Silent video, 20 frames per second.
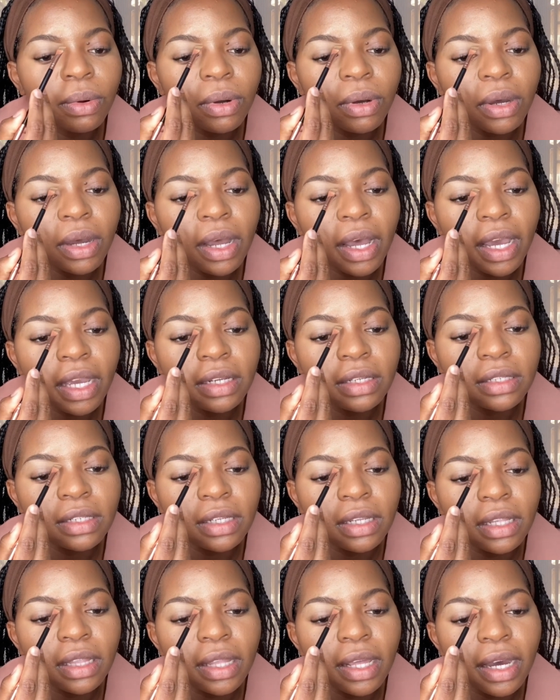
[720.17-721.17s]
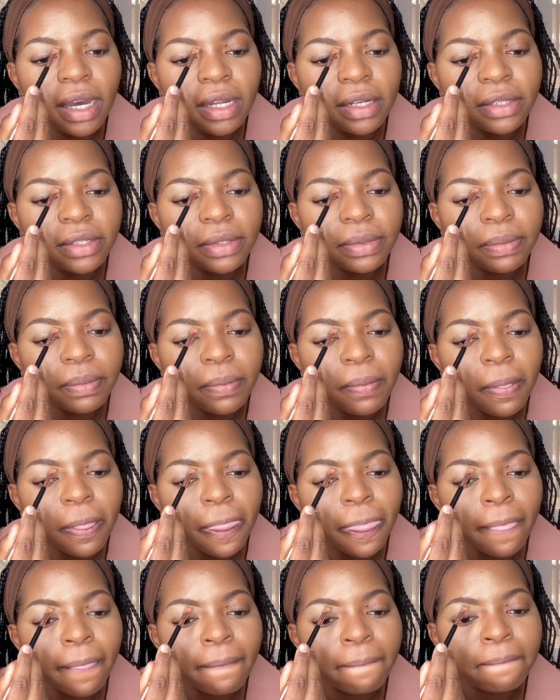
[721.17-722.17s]
I did that.
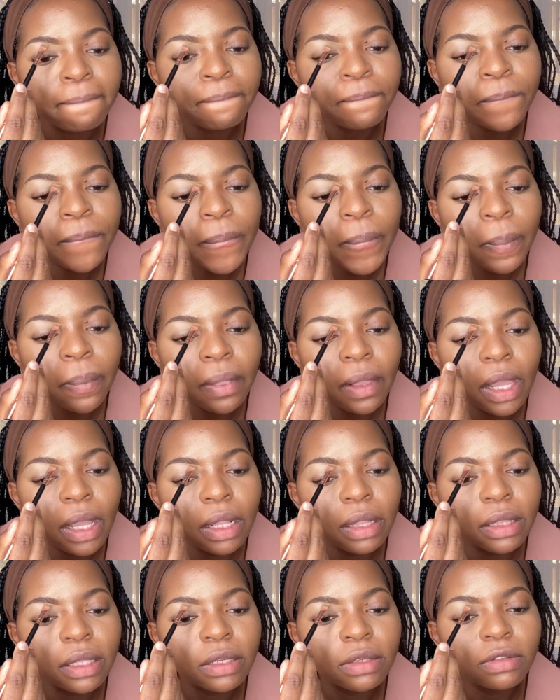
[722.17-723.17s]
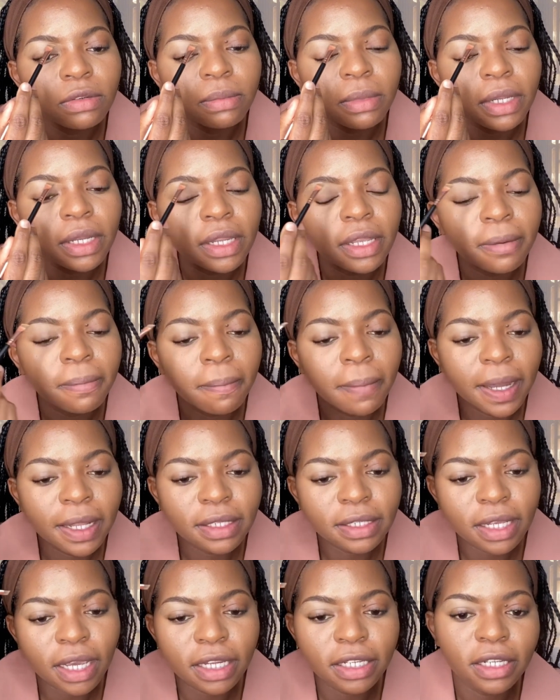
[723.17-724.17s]
In these remaining
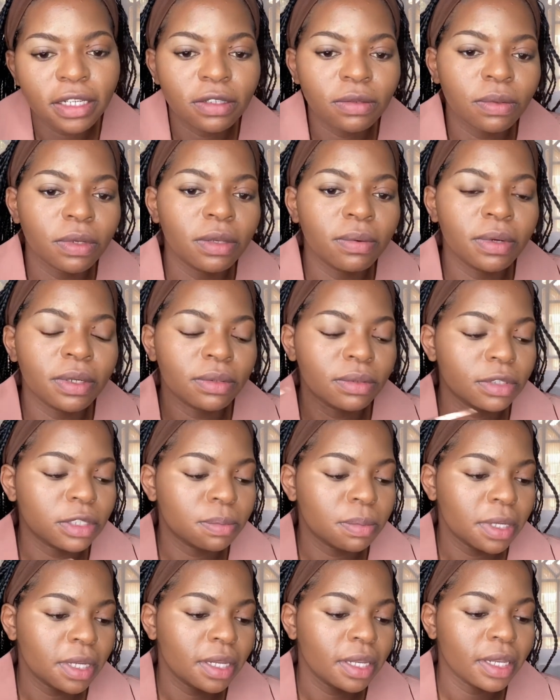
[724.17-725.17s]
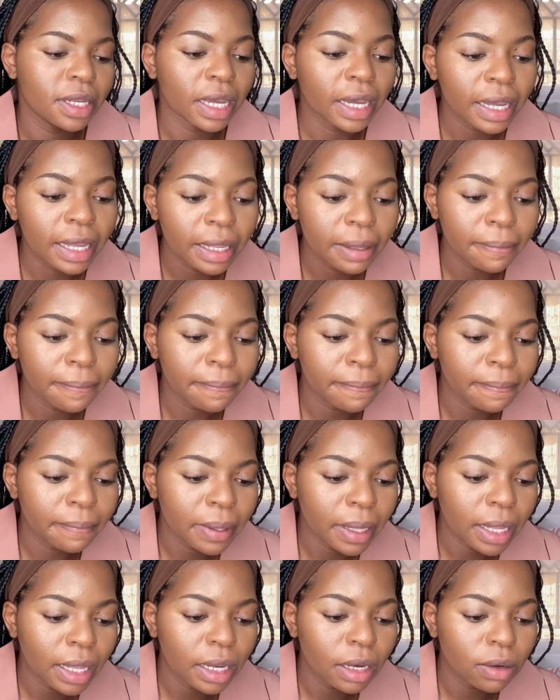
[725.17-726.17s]
months, I just really want to spend time
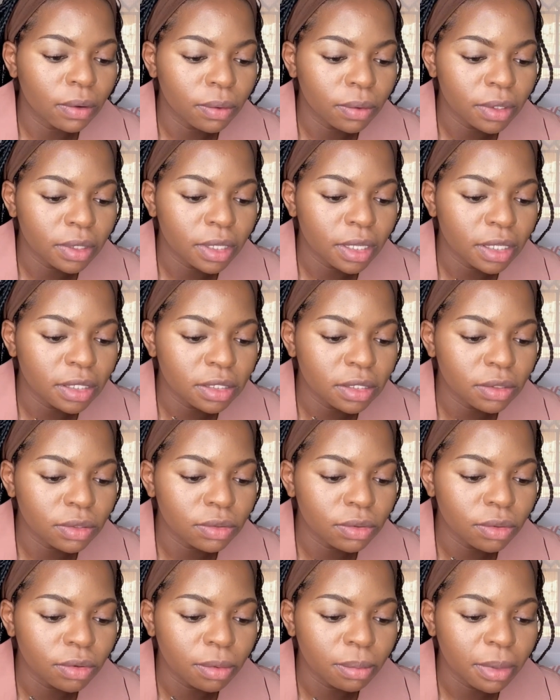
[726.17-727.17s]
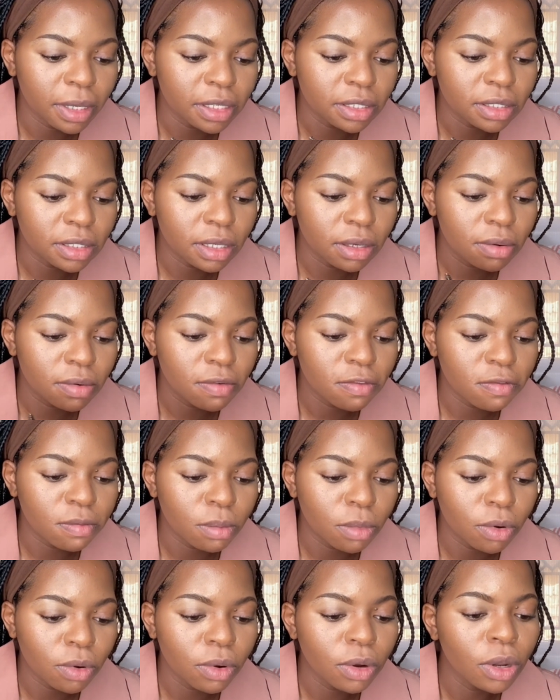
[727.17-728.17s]
alone, getting to know myself
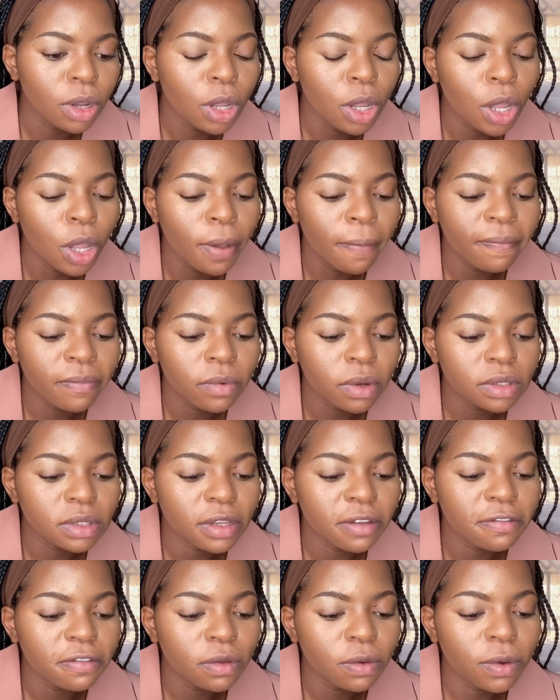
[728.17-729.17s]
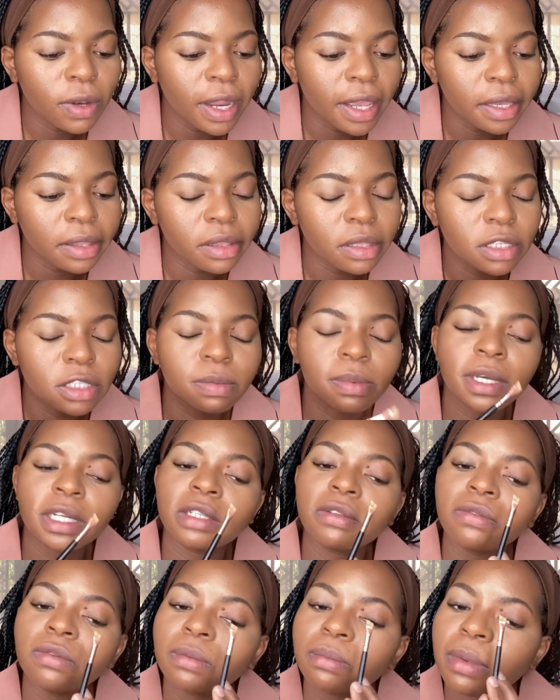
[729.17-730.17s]
more. Because I feel like these
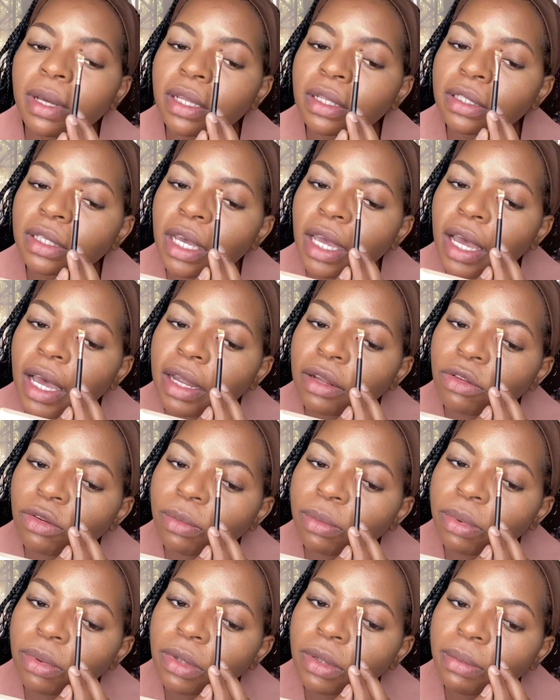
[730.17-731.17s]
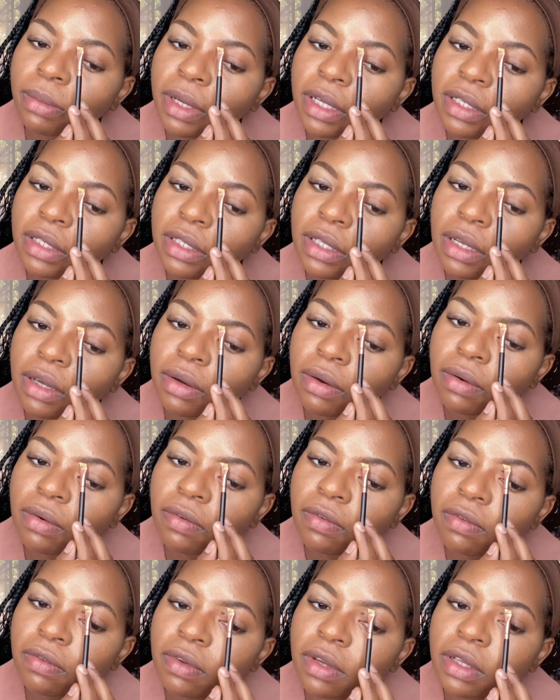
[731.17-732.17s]
past few months, I had to put
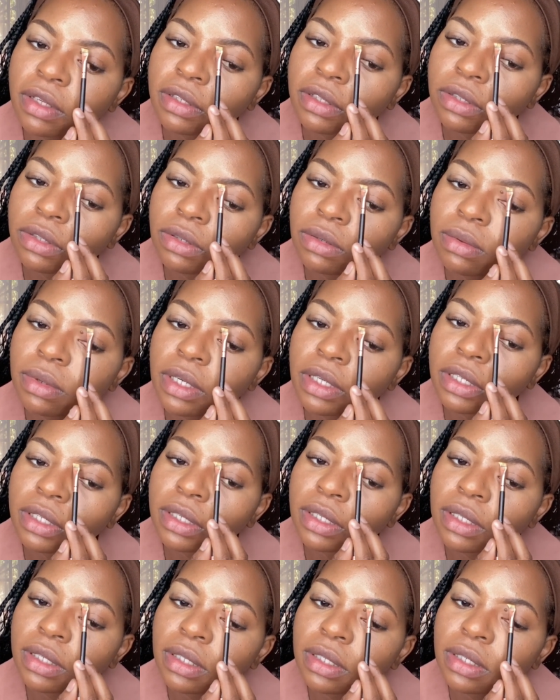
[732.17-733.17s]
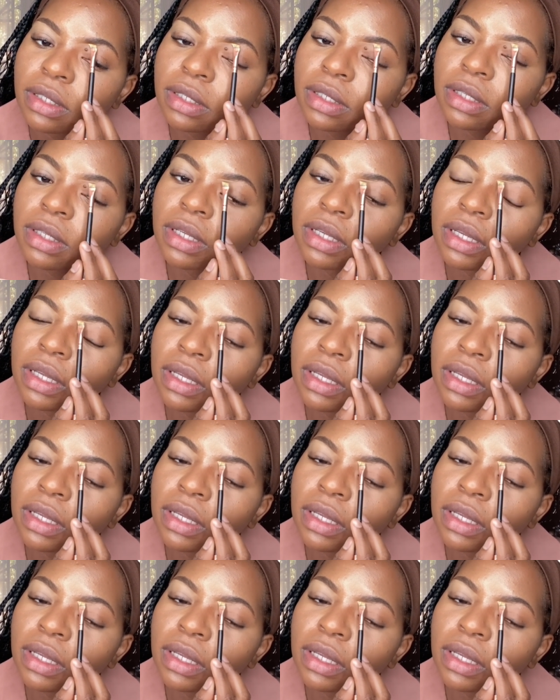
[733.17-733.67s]
myself in situations